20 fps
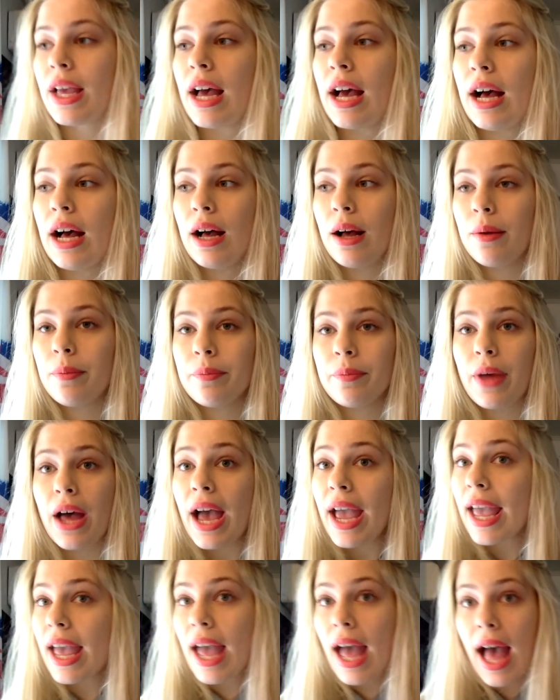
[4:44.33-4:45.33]

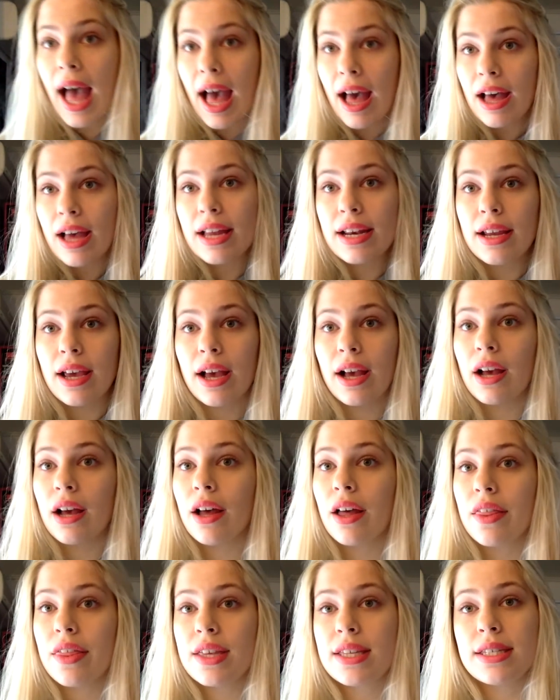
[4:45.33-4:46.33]
I had
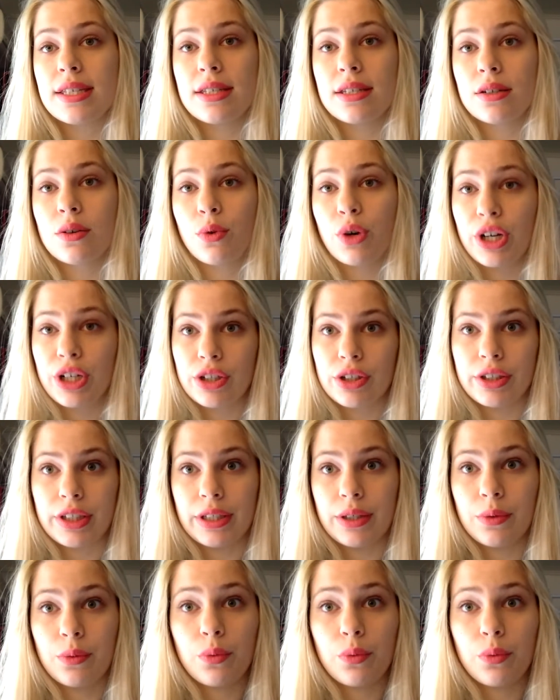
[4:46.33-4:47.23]
this crinoline,